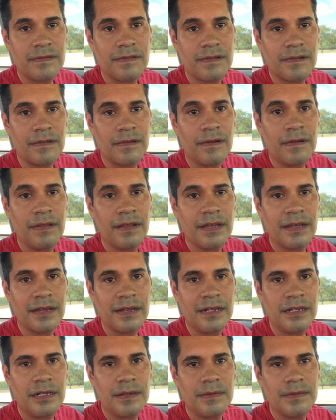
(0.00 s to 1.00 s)
for all the
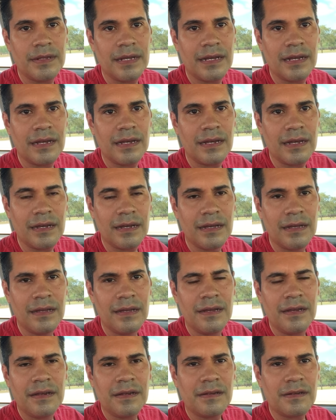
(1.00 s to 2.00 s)
help, the
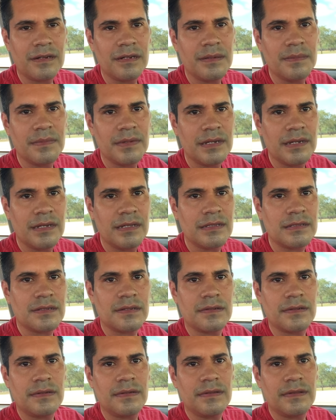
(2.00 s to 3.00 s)
comments
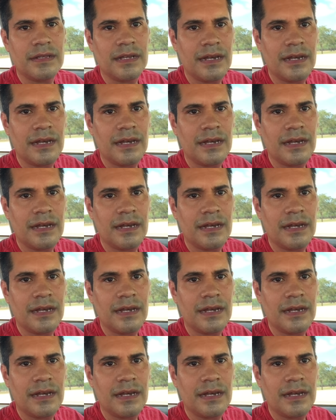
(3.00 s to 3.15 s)
and all